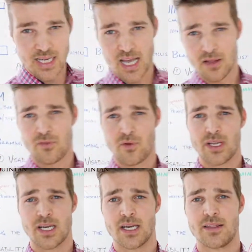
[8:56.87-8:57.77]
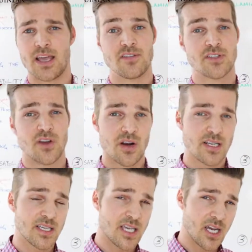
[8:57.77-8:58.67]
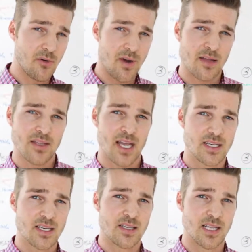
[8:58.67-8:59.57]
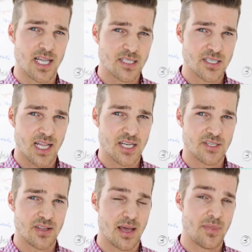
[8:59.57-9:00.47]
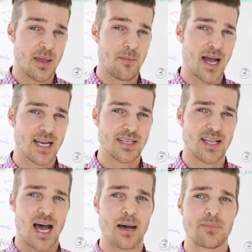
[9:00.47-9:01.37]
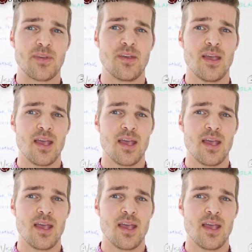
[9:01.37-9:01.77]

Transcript: in California, they've started to kick around the idea in the legislature that they might adopt